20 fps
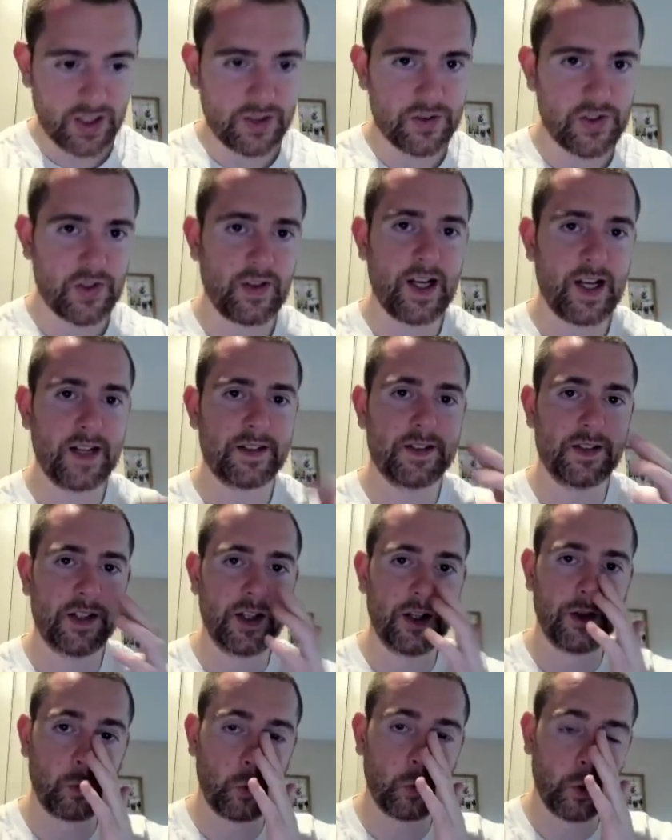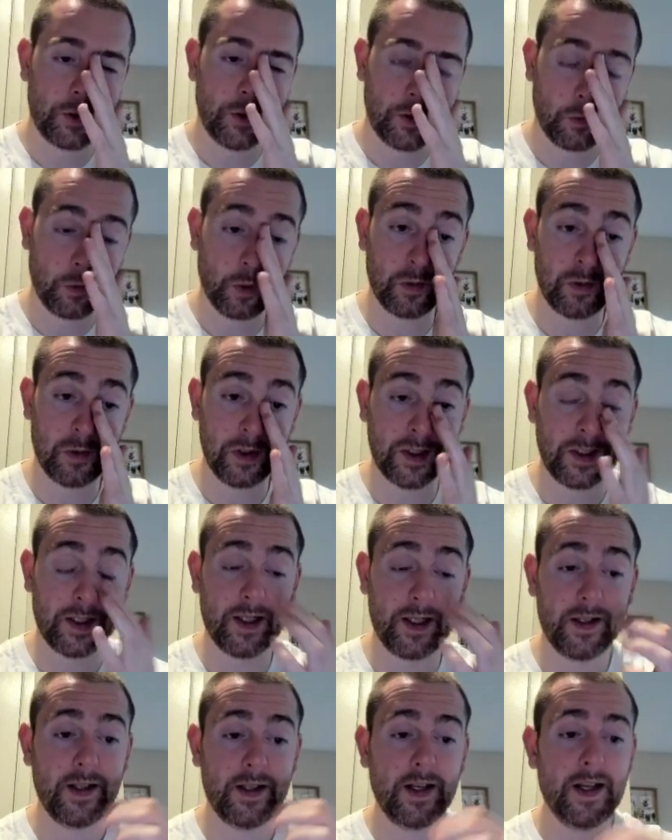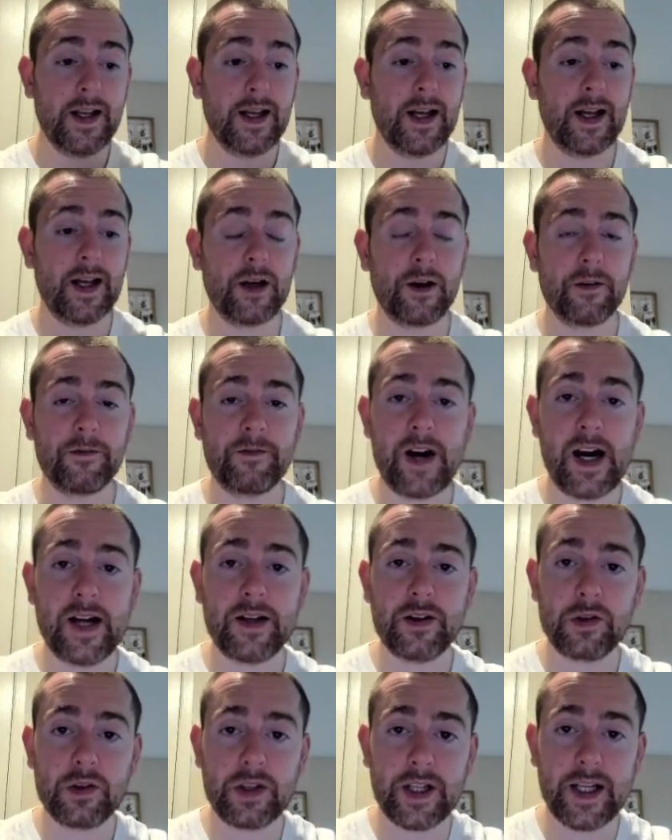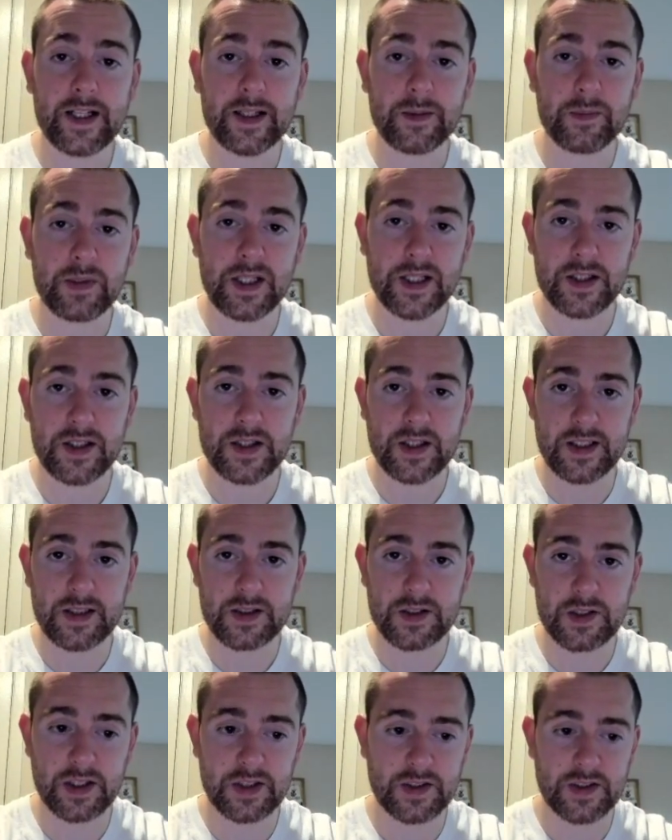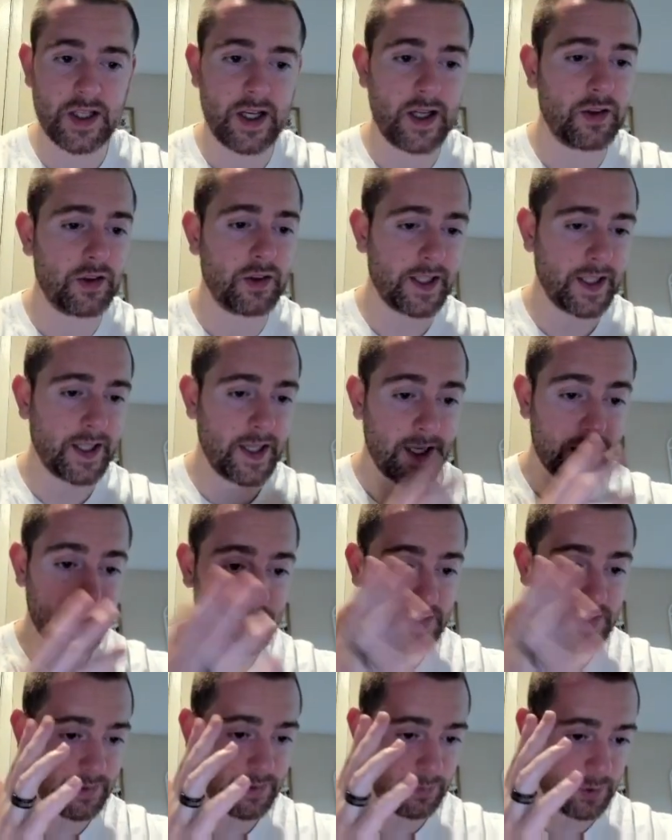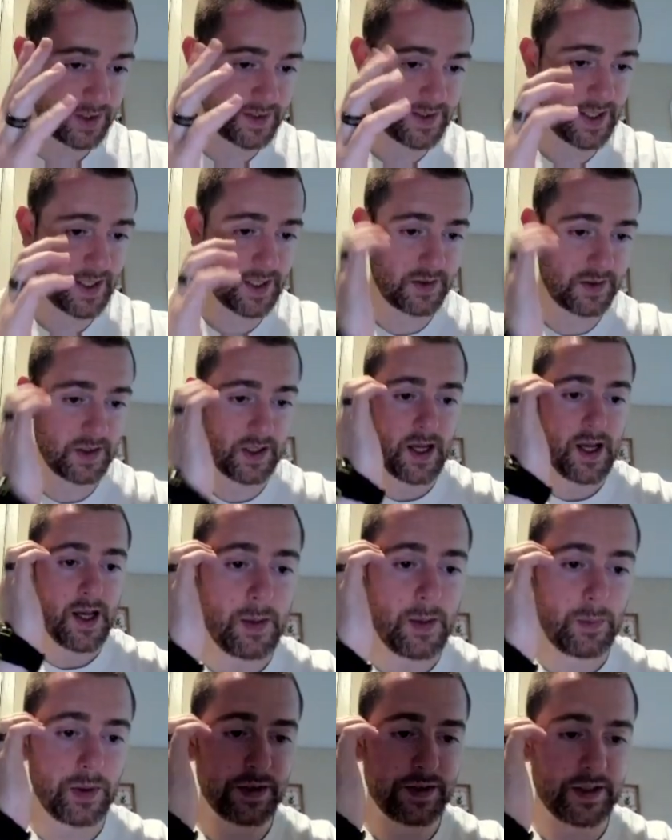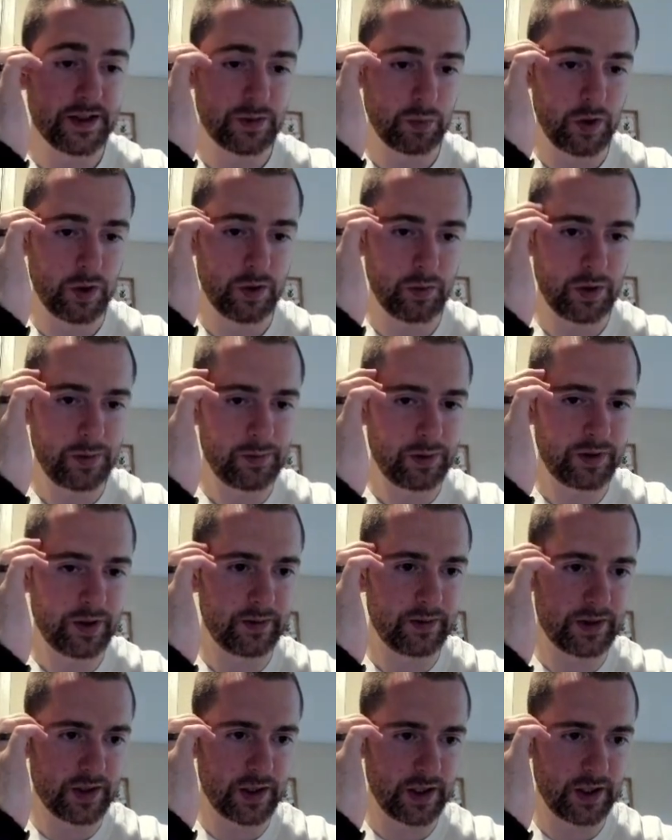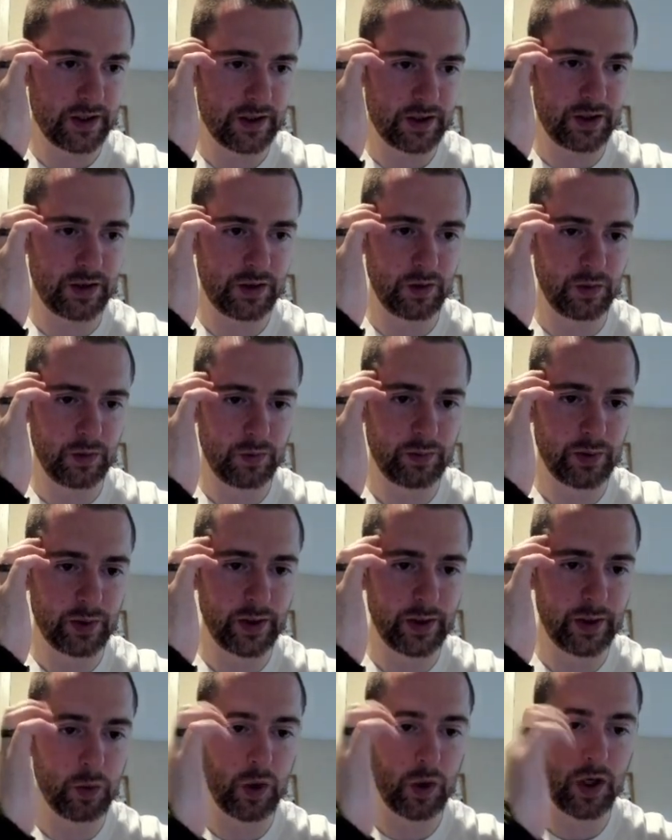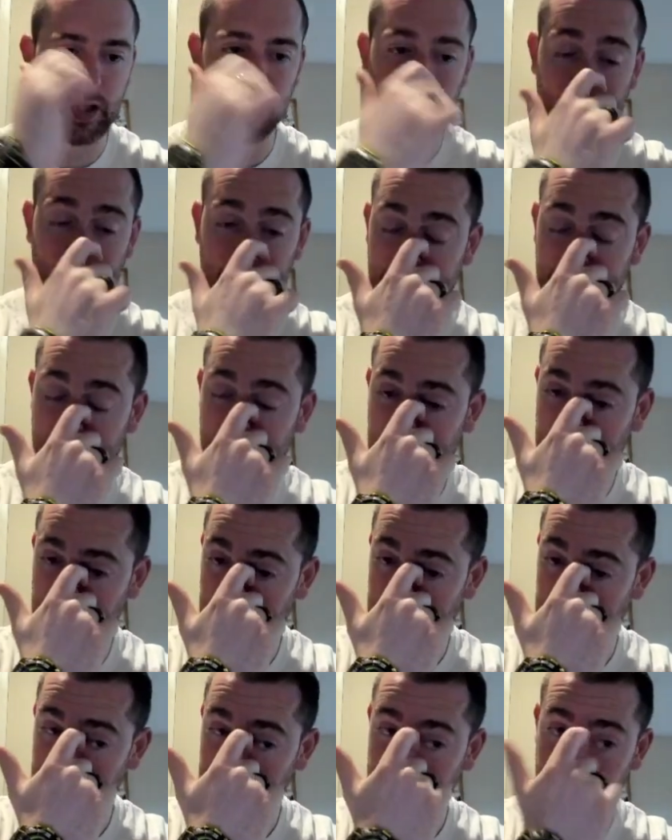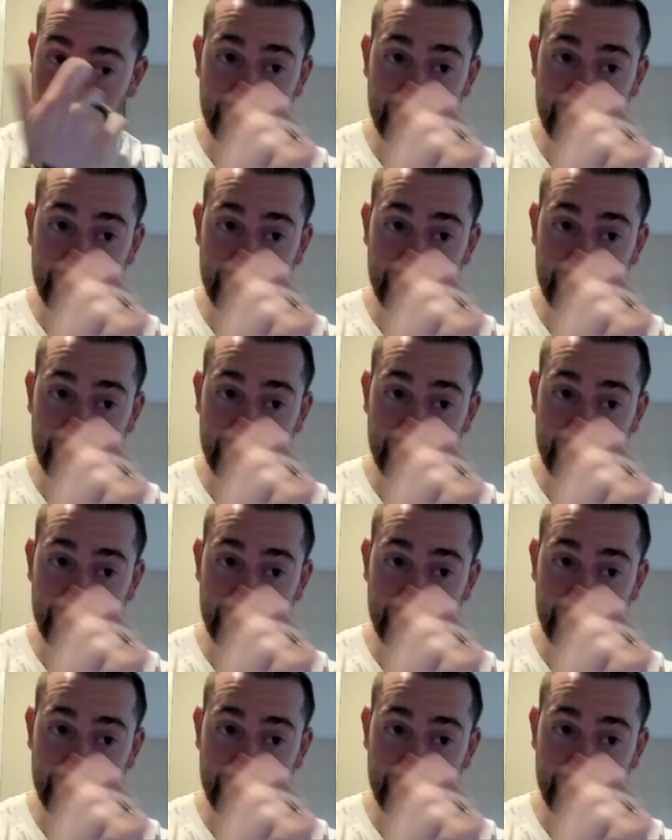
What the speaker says: So that's another one that we're working on. And our final landing page is just kind of like an A/B split test, but this one we believe is going to do pretty well when we launch it.